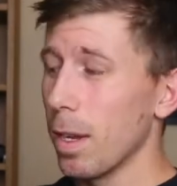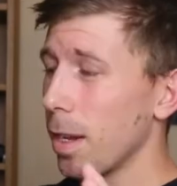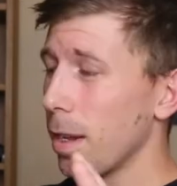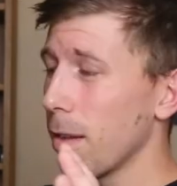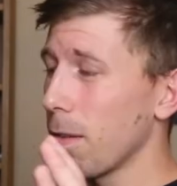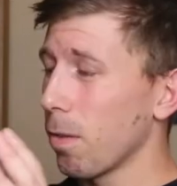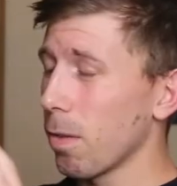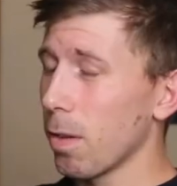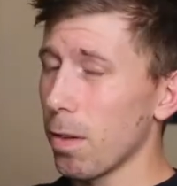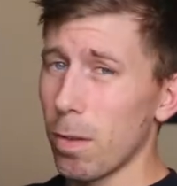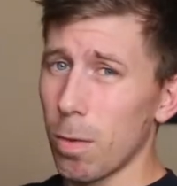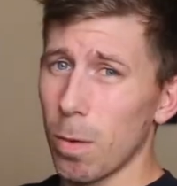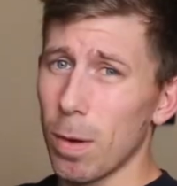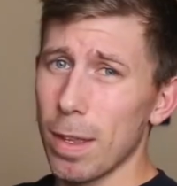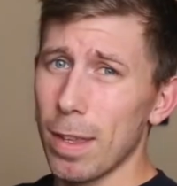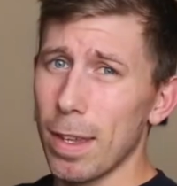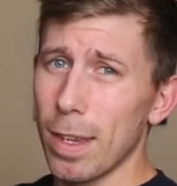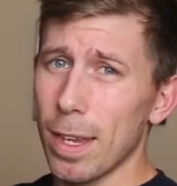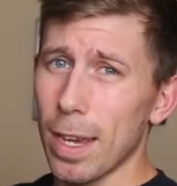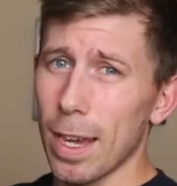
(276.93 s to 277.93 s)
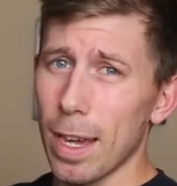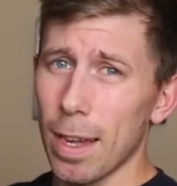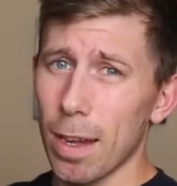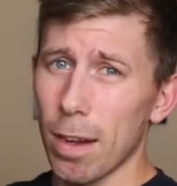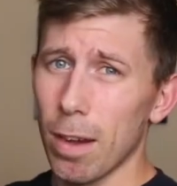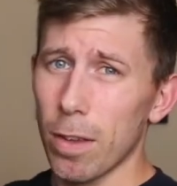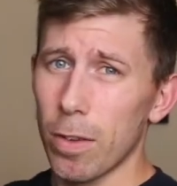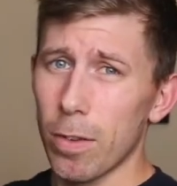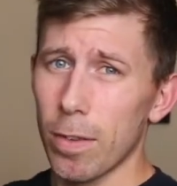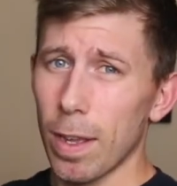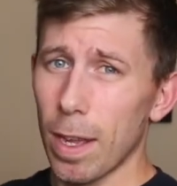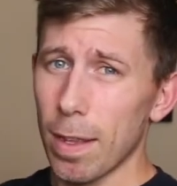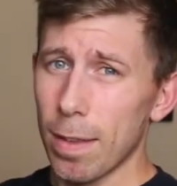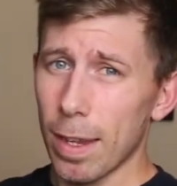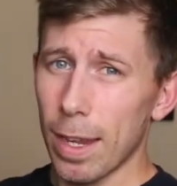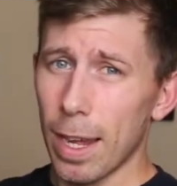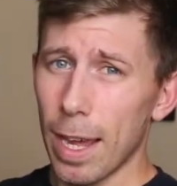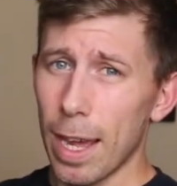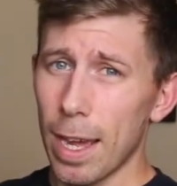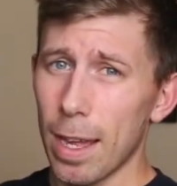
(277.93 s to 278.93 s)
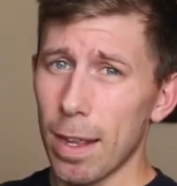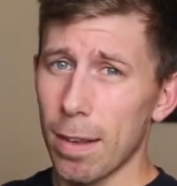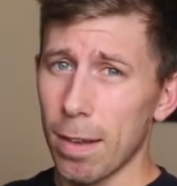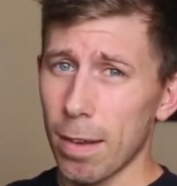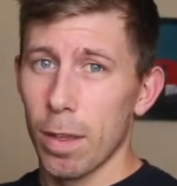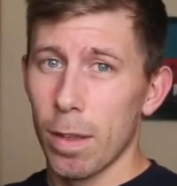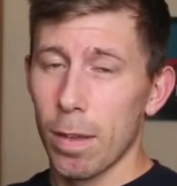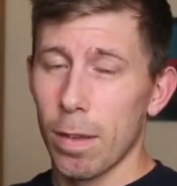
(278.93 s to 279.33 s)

It's got a 20k hydrostatic head,